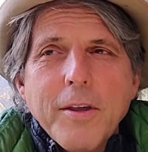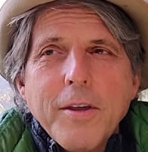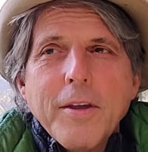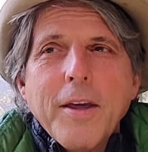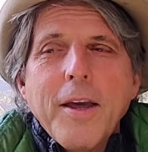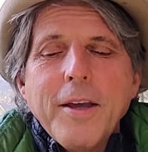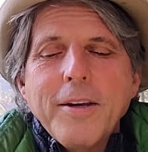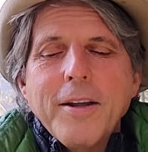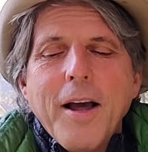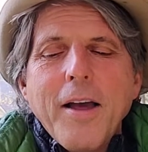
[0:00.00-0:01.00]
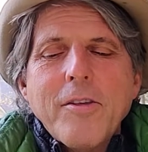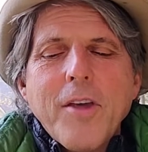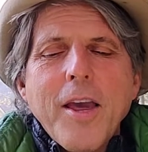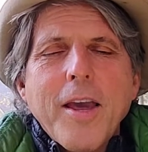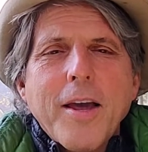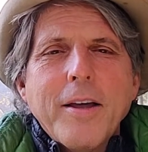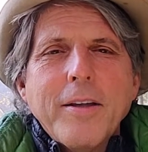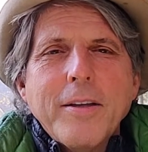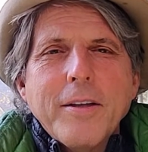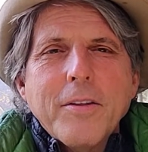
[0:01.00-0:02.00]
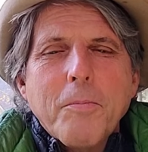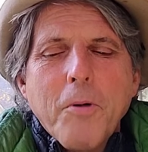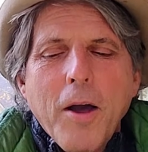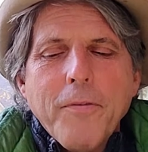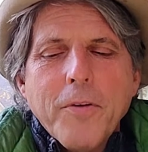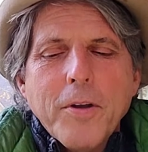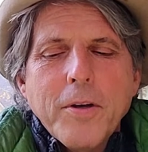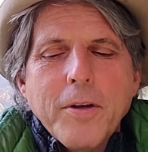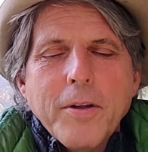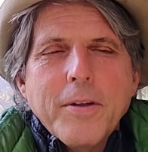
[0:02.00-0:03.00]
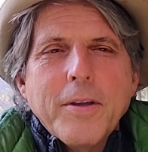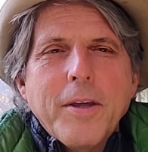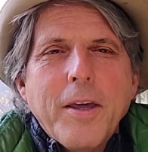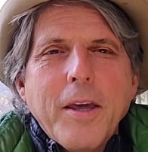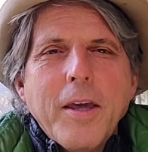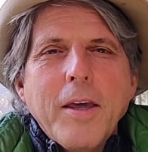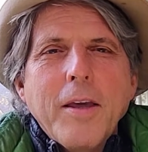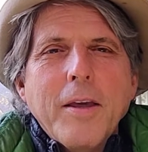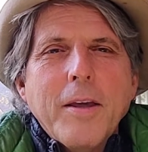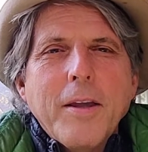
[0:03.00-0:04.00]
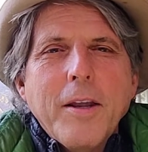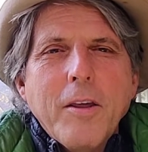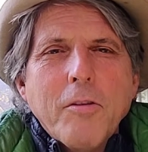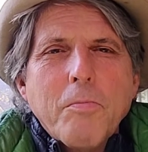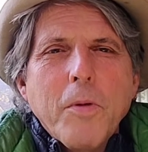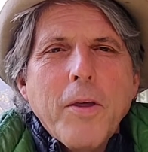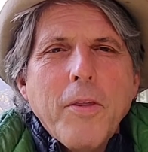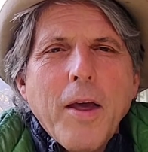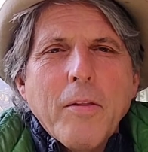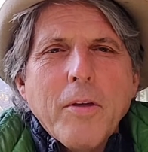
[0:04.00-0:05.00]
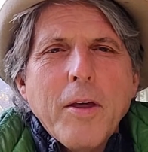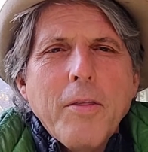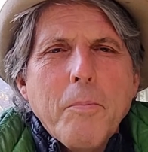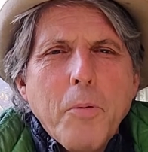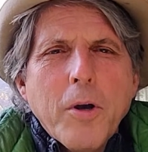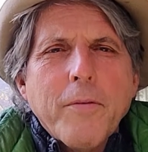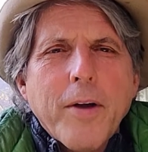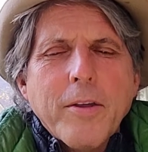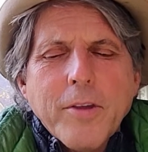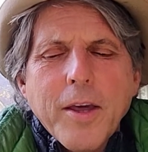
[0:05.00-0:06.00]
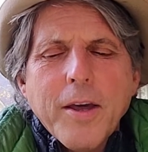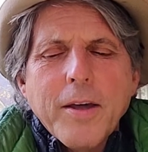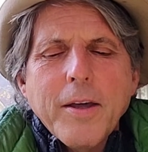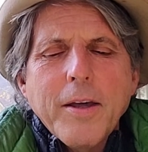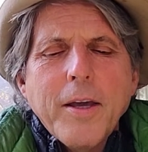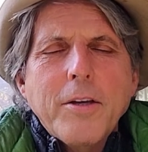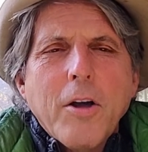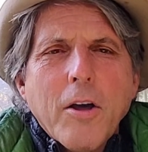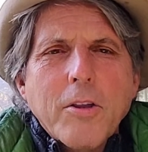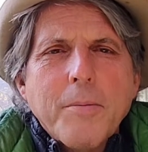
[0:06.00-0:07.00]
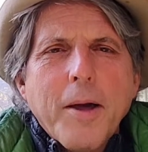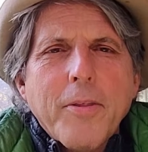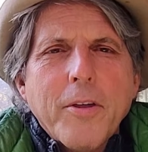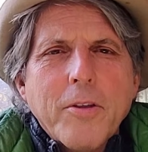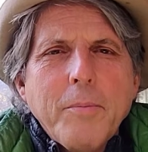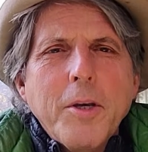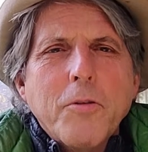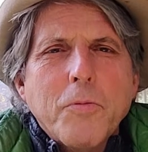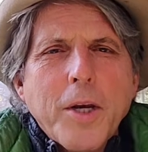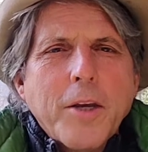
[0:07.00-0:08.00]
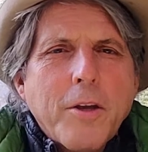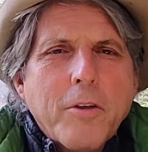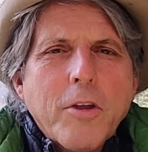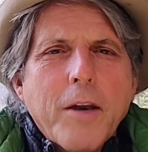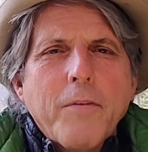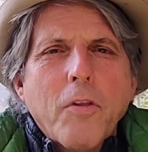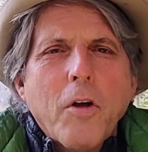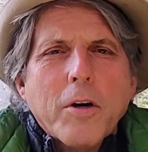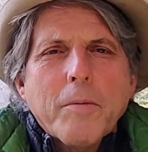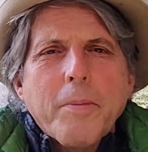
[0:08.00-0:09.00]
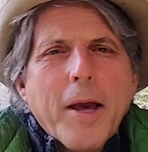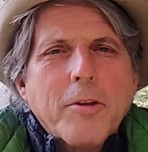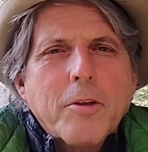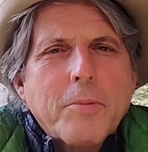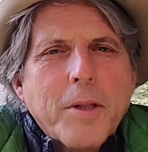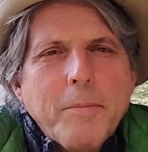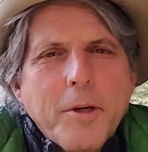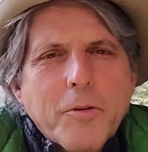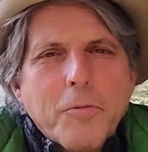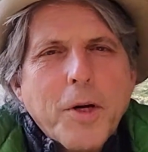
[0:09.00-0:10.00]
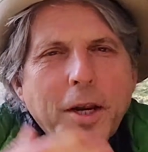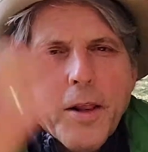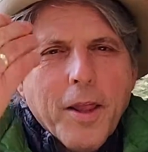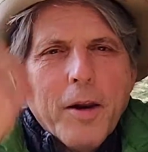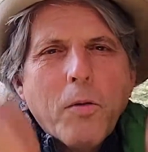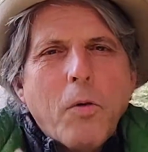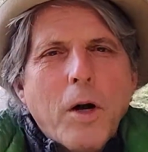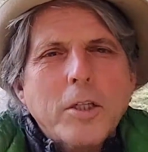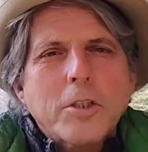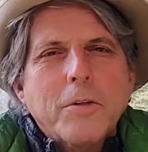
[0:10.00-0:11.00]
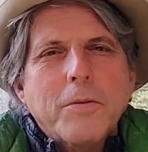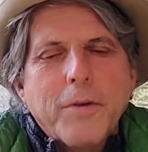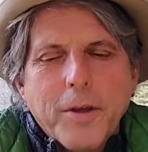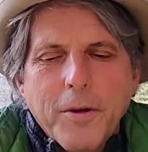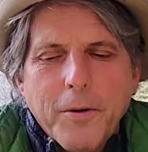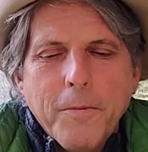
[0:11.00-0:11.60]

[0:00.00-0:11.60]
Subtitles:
And Isaiah, the prophet, he in the book of Isaiah, he talks about this. Let me just read it to you. It's kind of a longer passage, but let me just read it and let it wash over you.